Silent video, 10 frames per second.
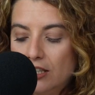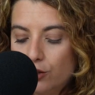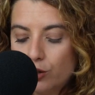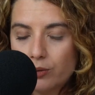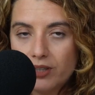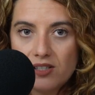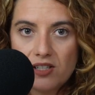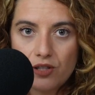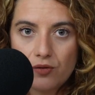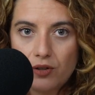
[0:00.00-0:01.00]
No worries,
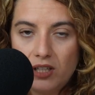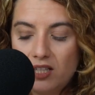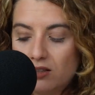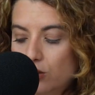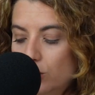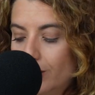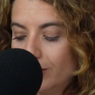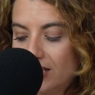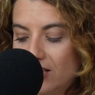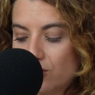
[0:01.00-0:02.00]
it's free, no
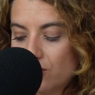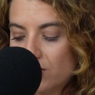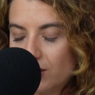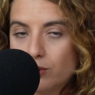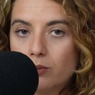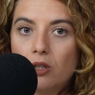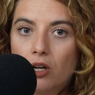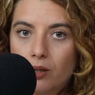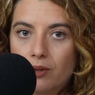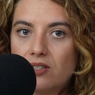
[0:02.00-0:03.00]
obligations, and we will
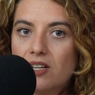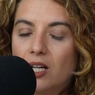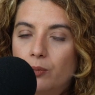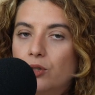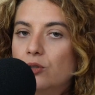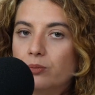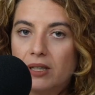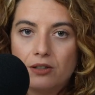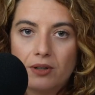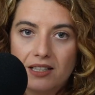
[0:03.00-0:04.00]
always help you
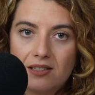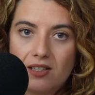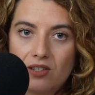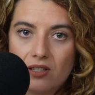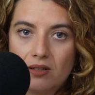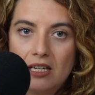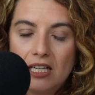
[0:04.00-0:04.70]
make the right decision,